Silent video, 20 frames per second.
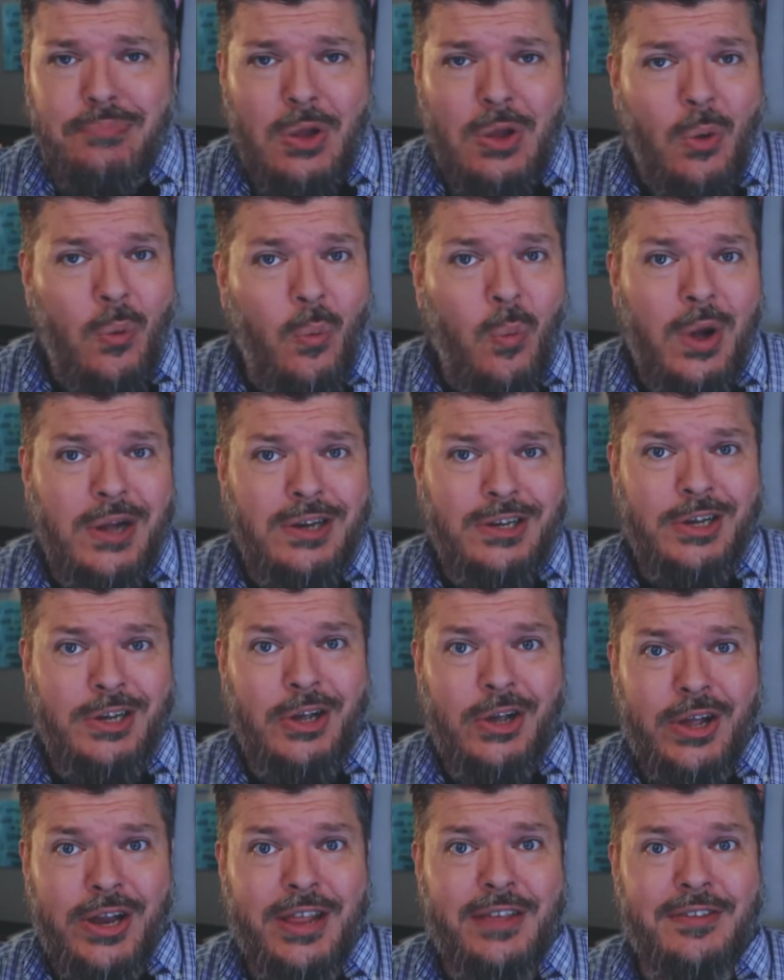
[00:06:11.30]
what
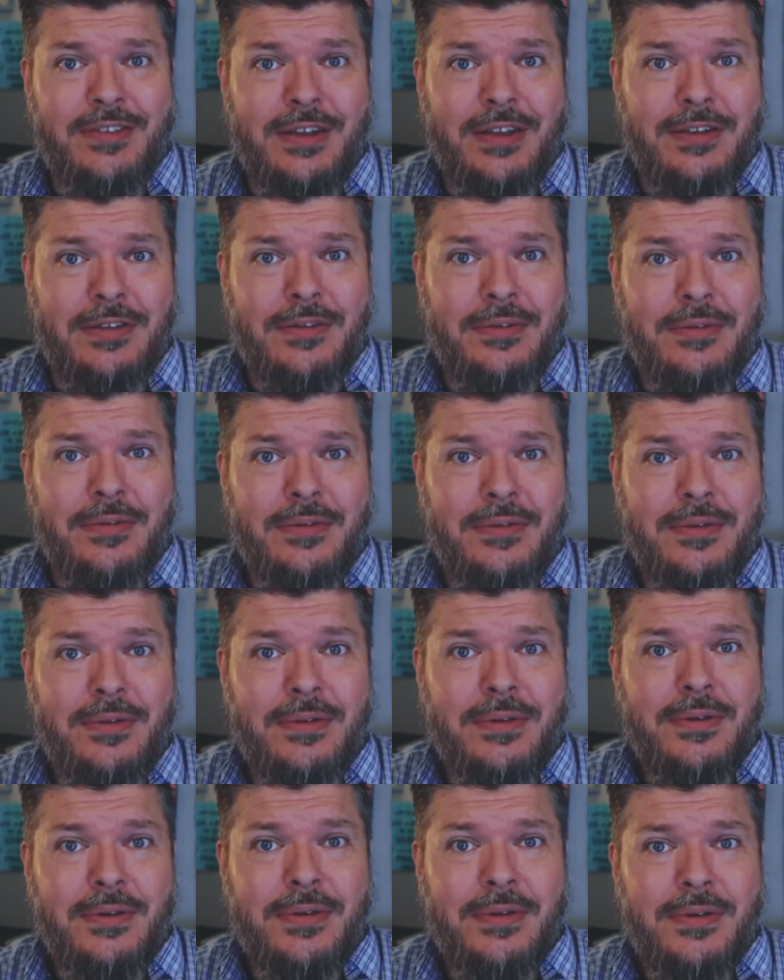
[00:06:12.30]
good is it?
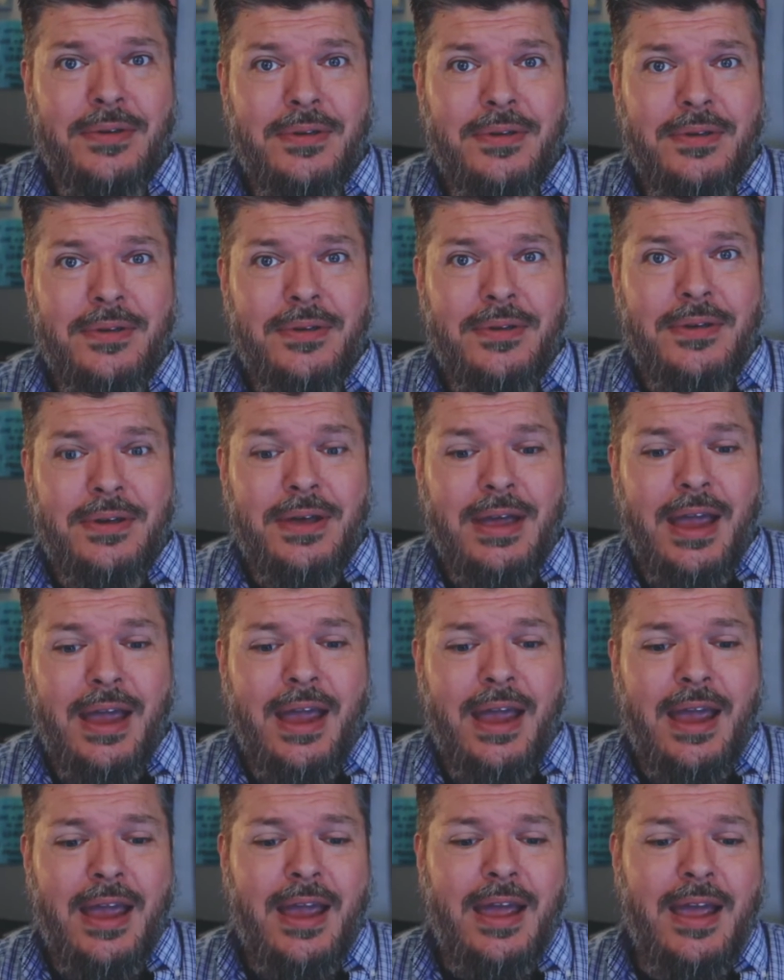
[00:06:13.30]

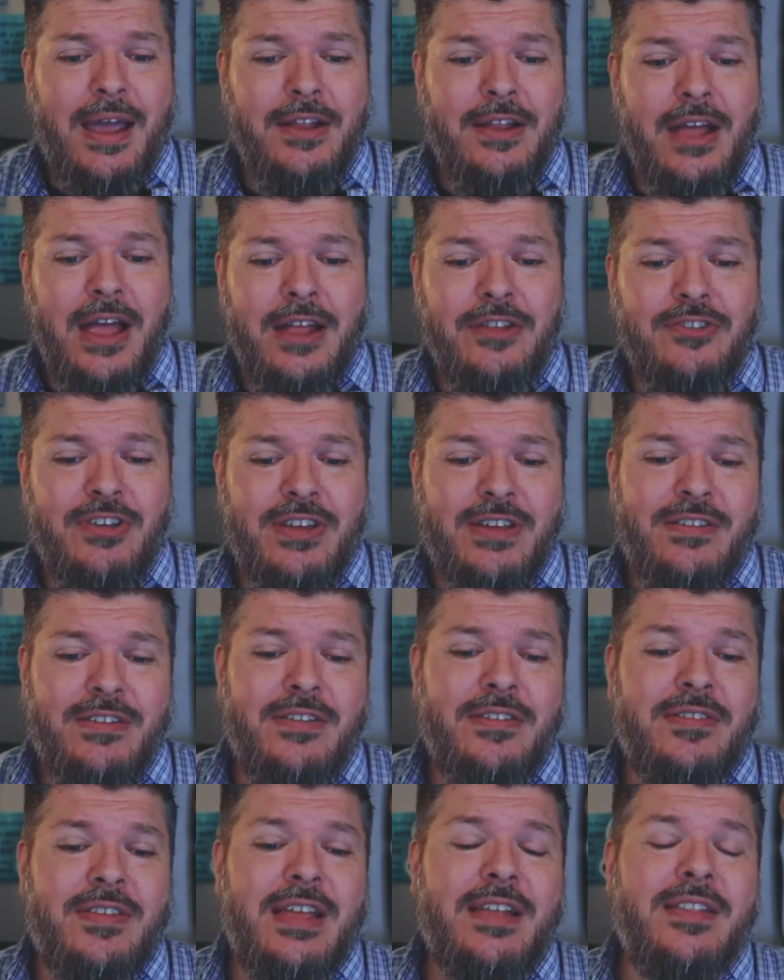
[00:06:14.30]
And
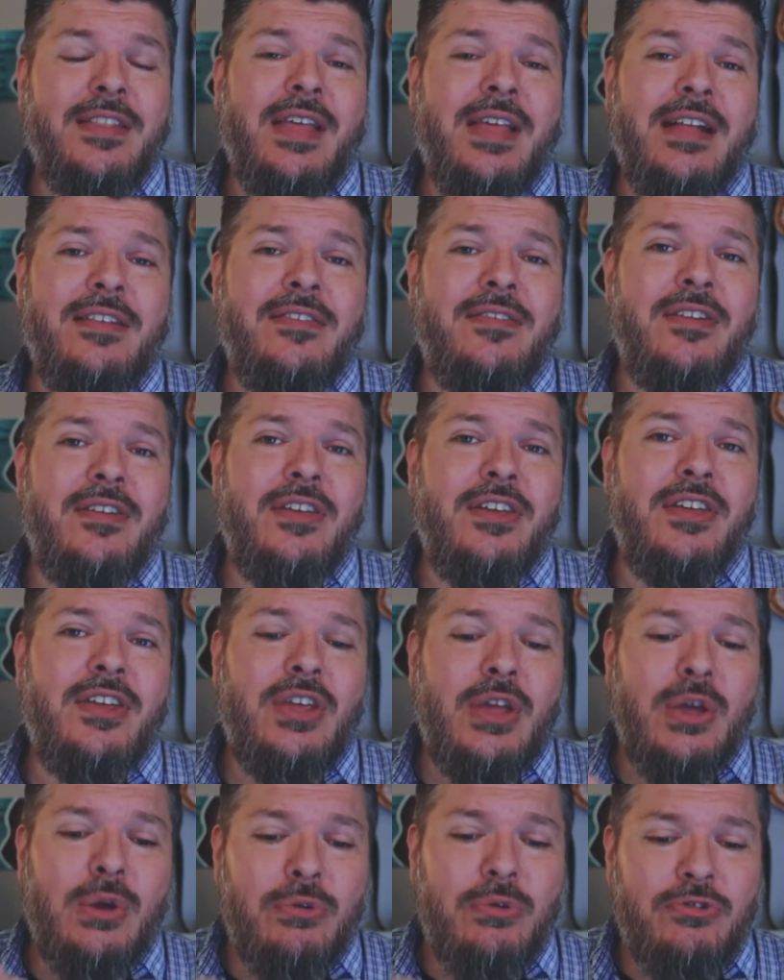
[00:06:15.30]
Jesus said that's
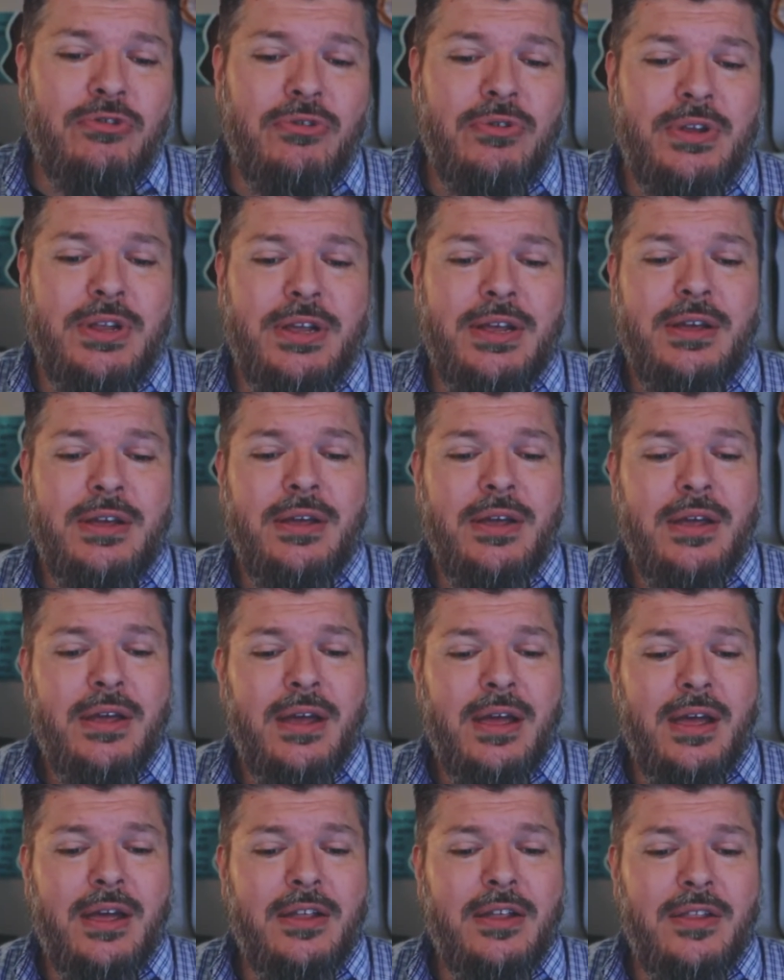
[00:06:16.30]
usually
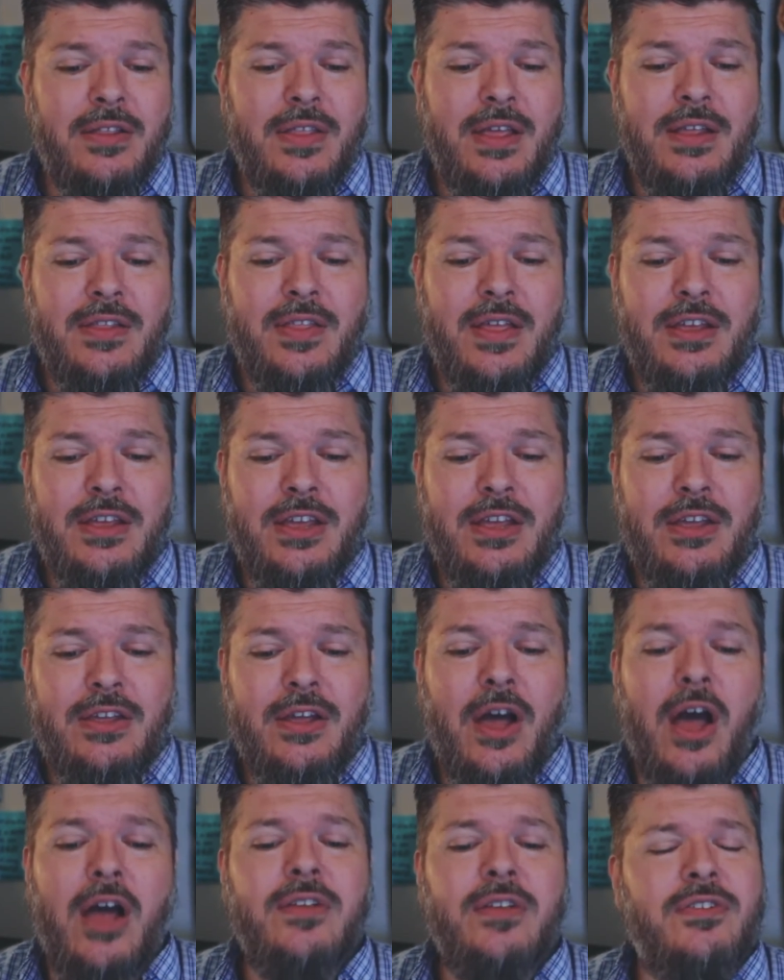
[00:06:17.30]

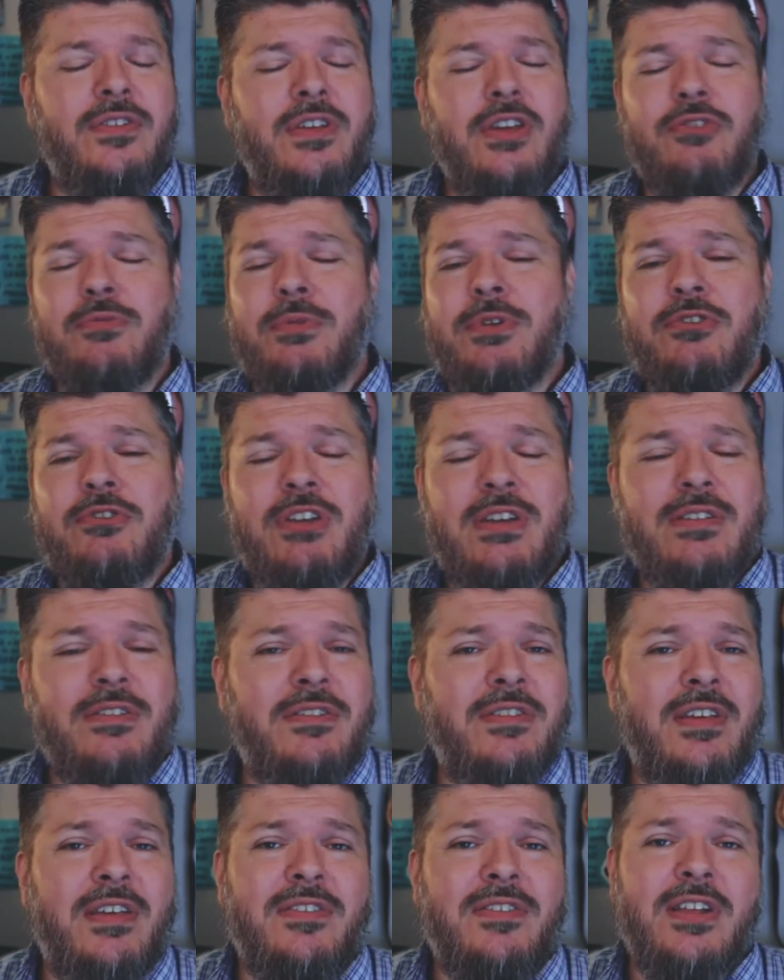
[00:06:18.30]

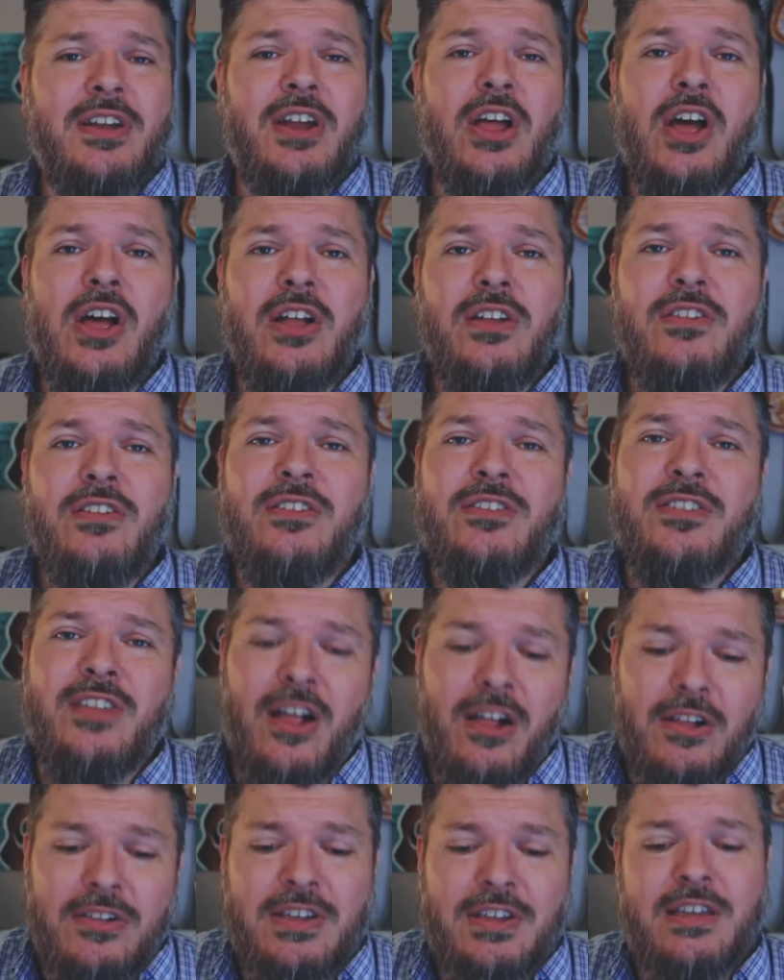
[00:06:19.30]
Jesus says that
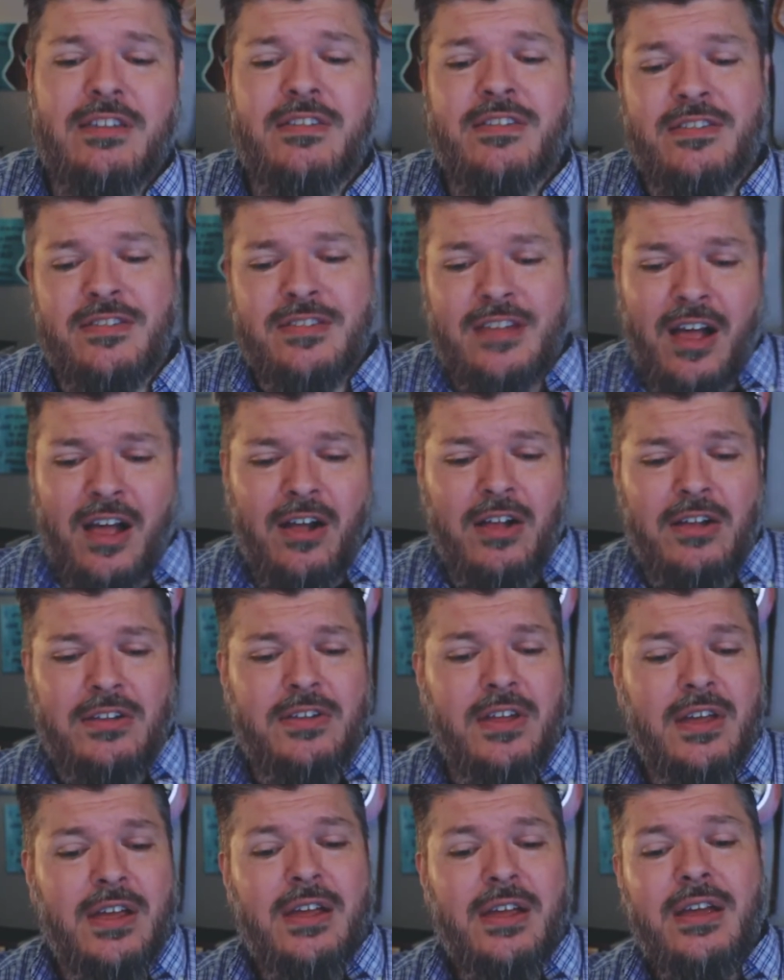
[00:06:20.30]
unsalty
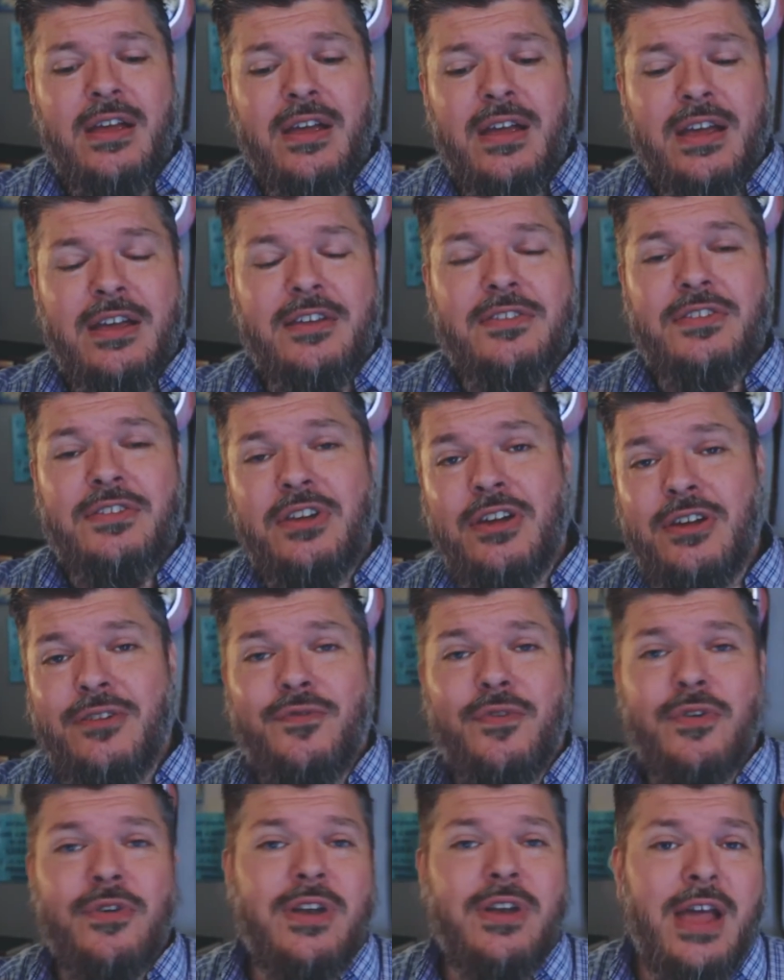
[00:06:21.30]
salt is good
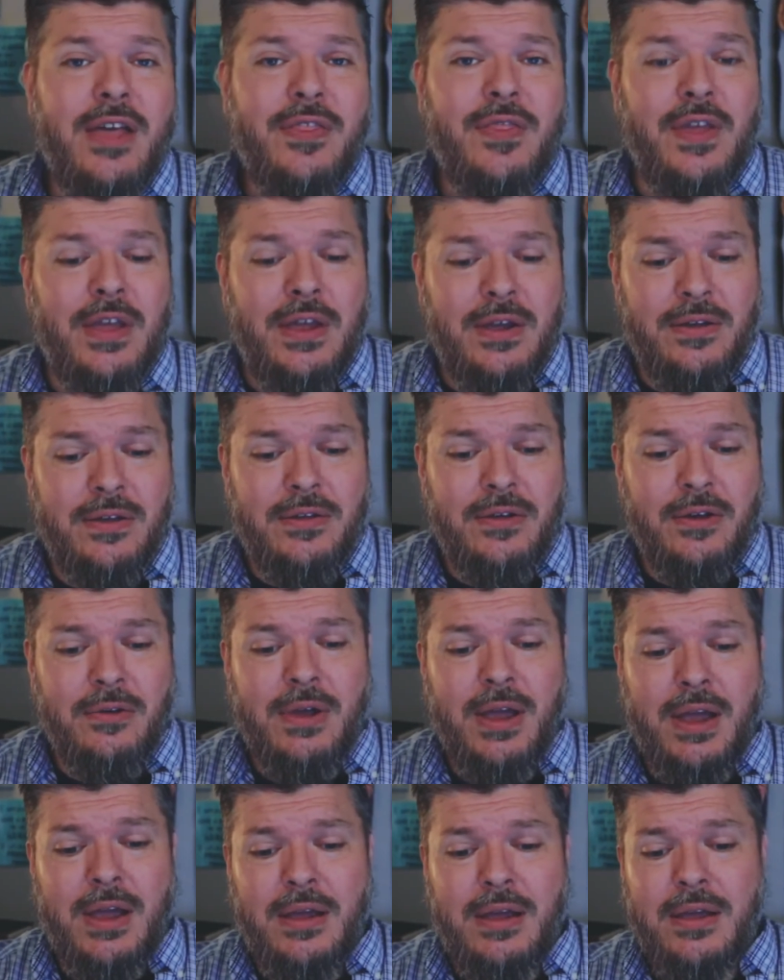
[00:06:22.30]
for nothing.
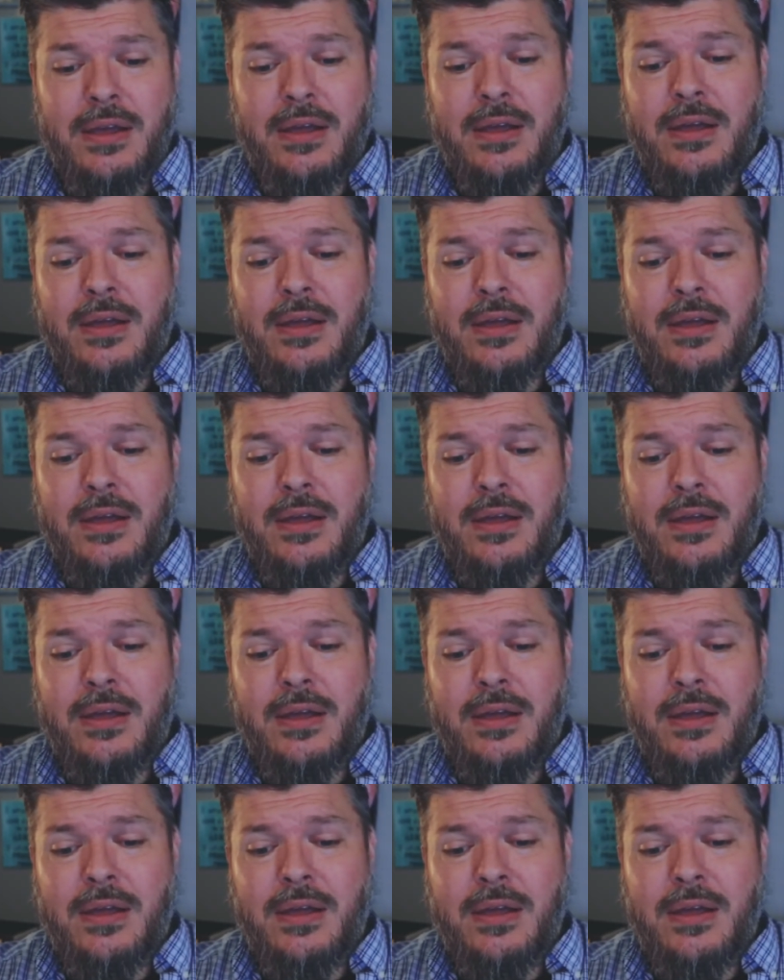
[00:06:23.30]
Okay,